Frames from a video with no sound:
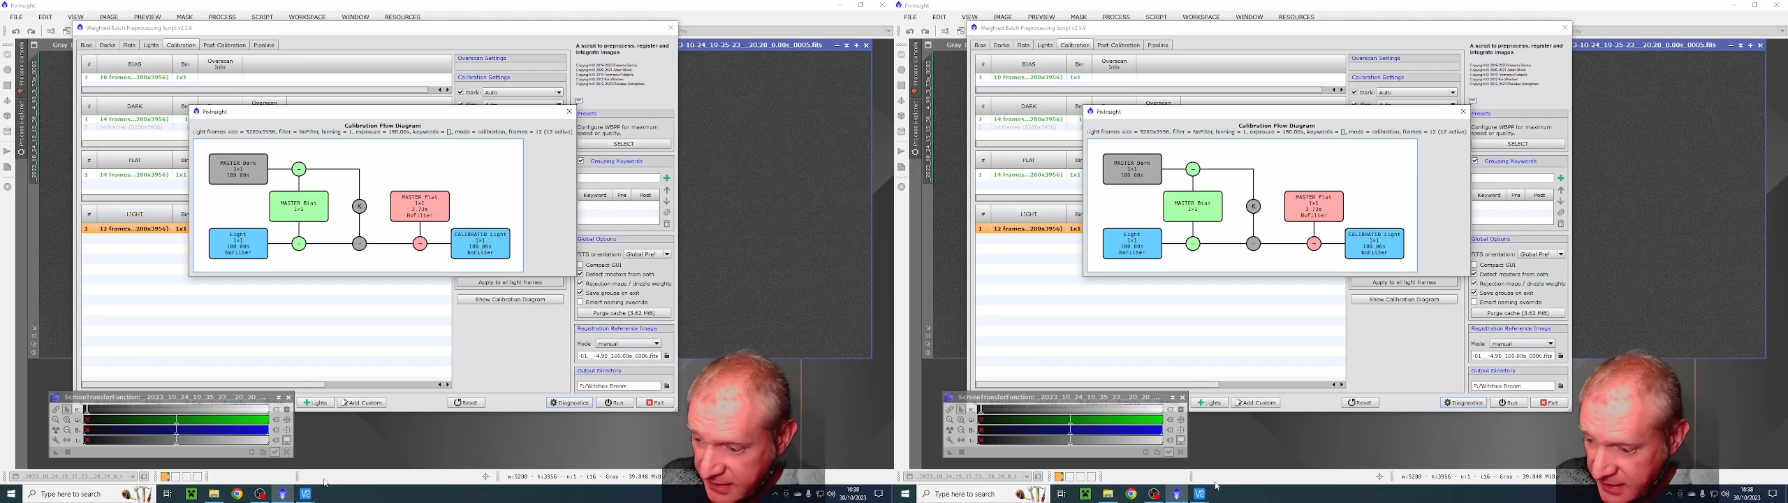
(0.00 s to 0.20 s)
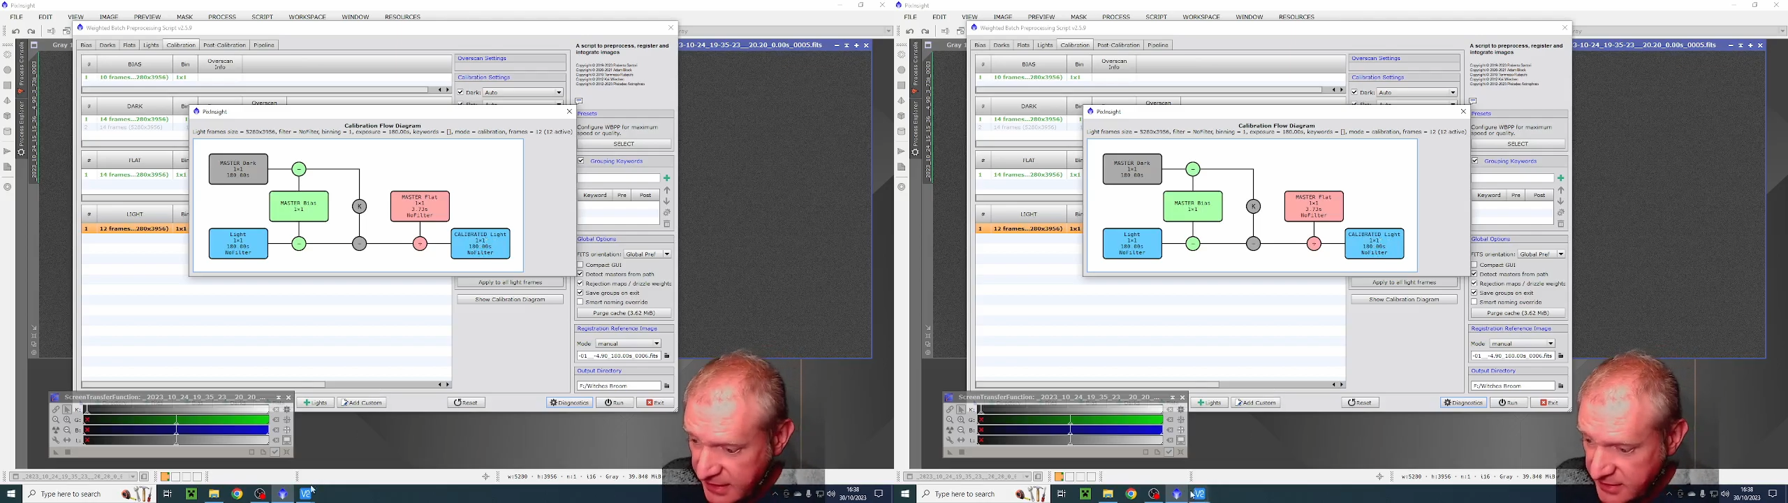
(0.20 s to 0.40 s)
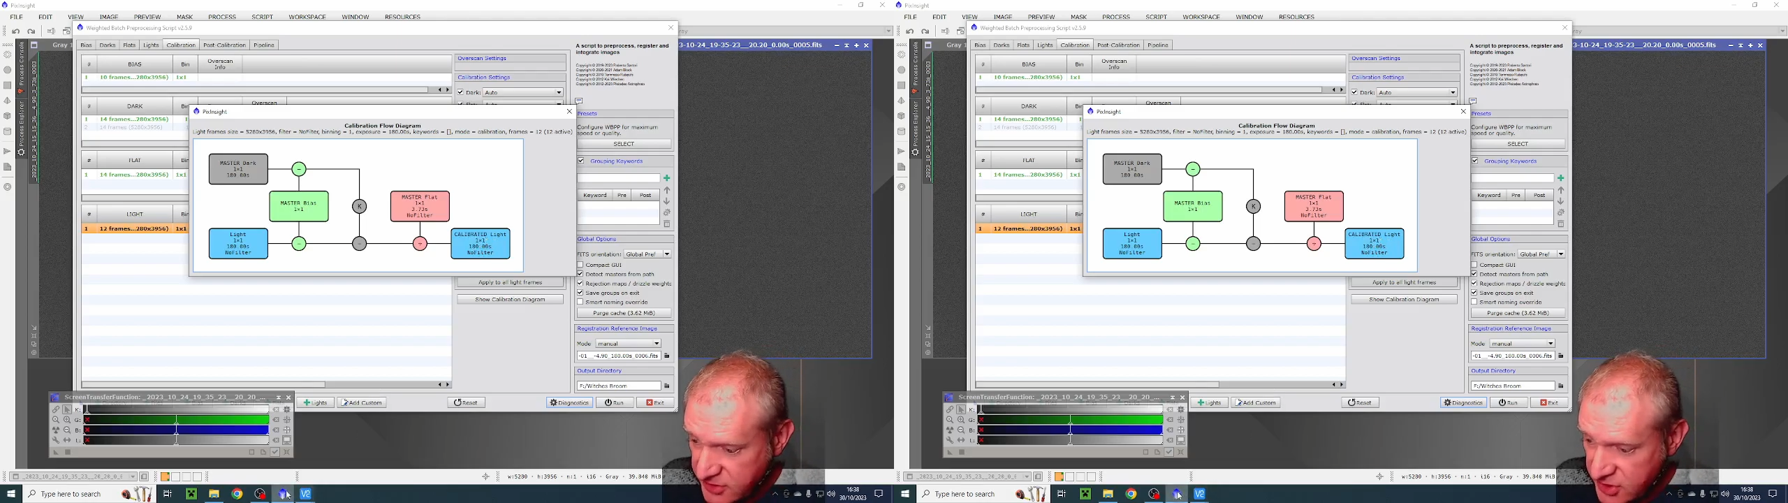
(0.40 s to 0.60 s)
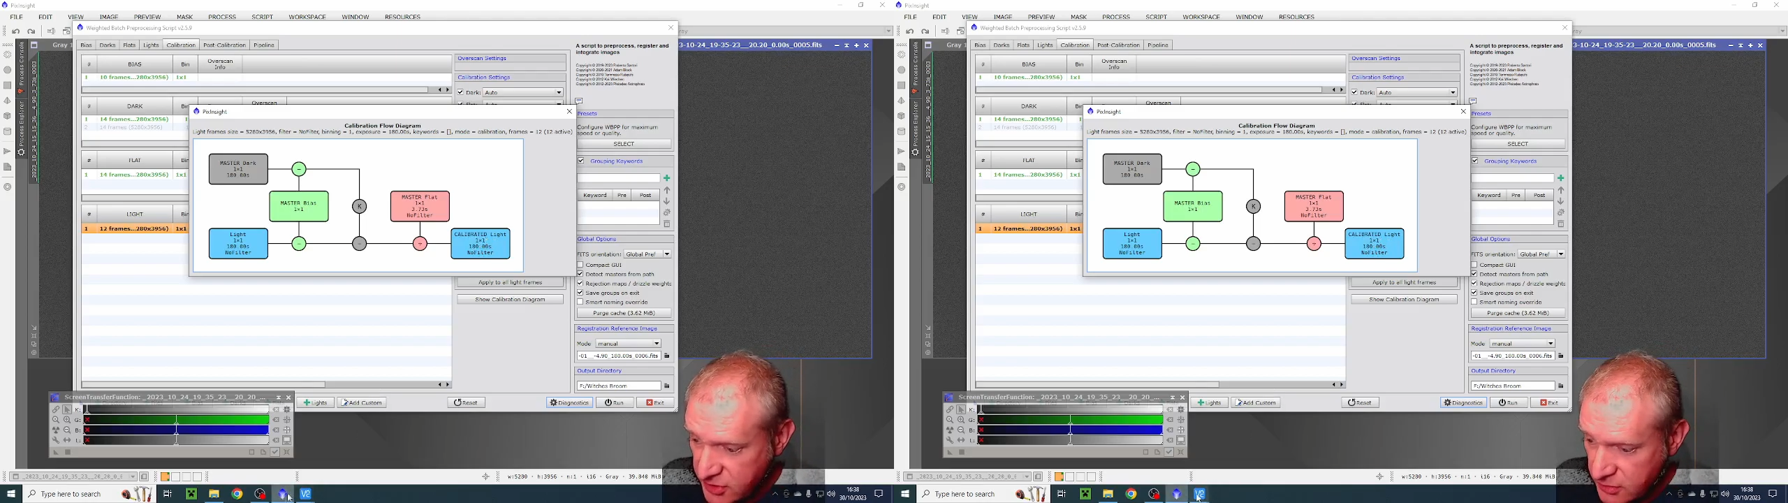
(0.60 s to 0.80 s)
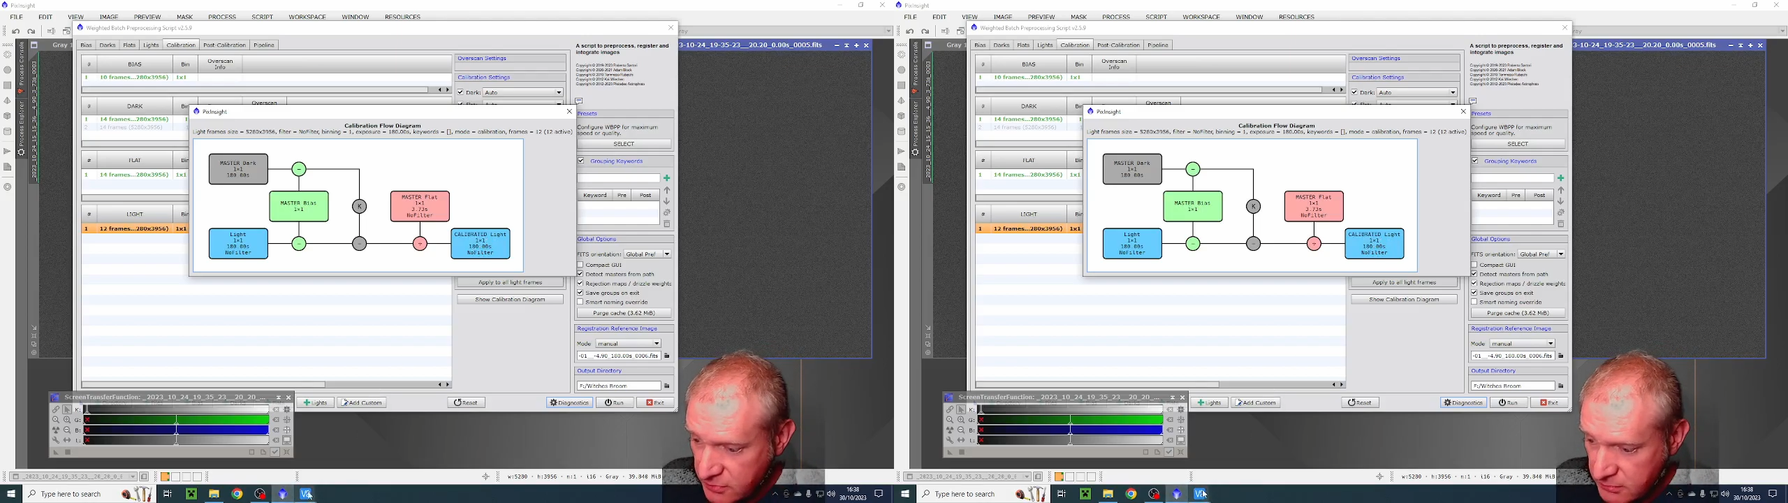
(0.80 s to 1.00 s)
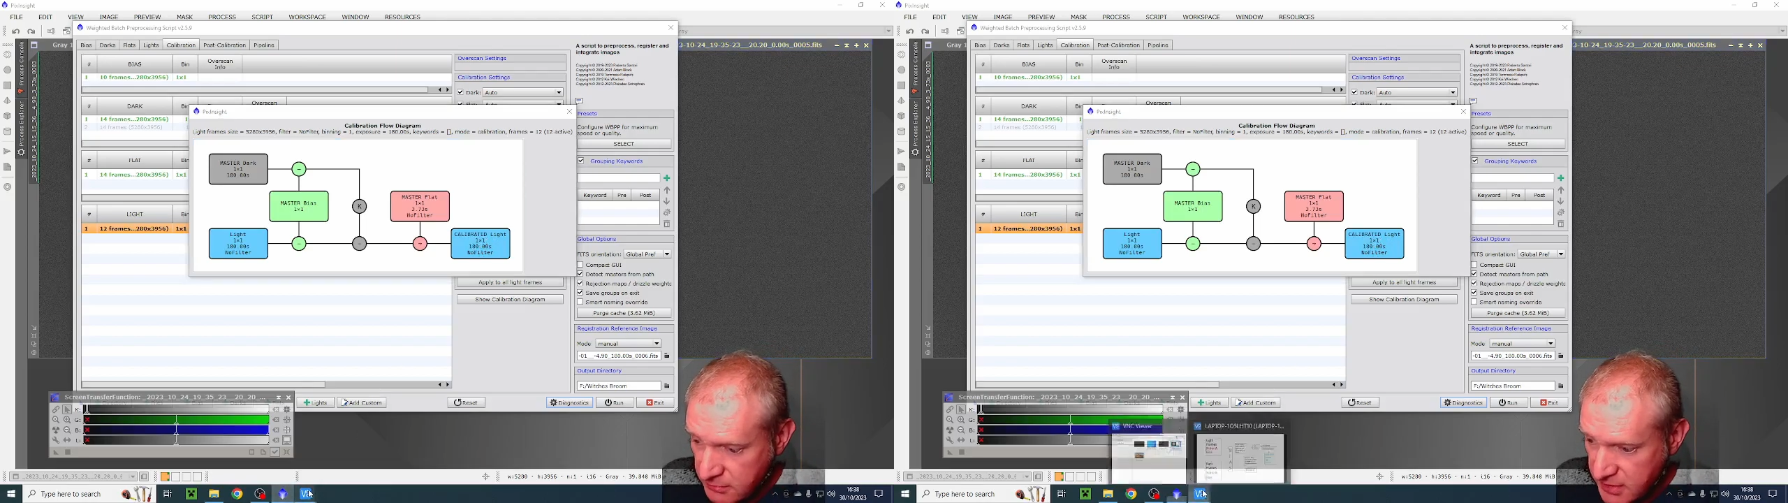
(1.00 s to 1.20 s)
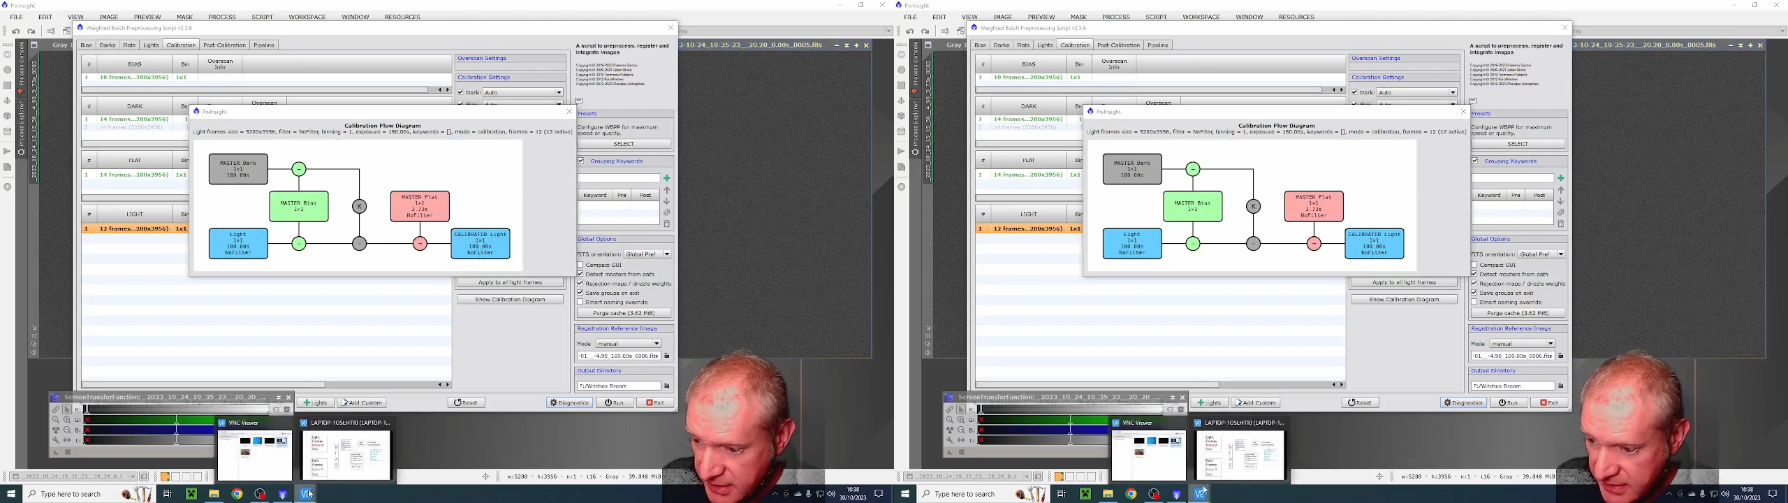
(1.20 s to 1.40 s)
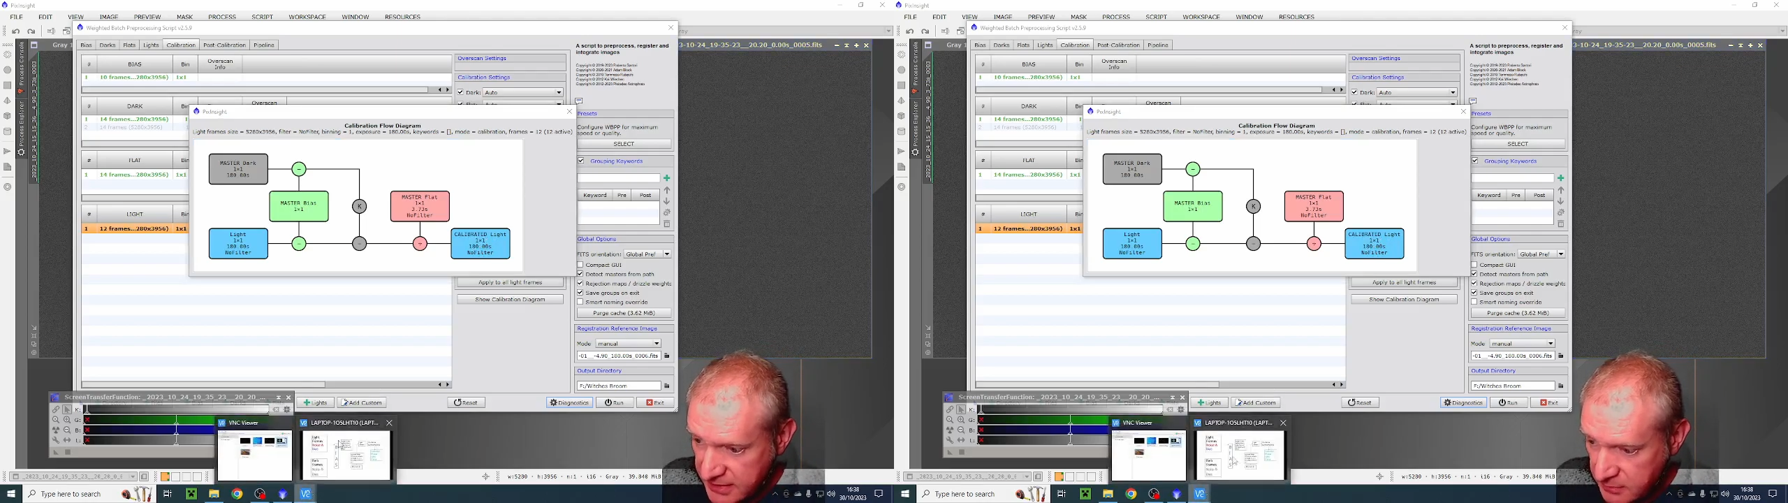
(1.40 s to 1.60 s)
into my little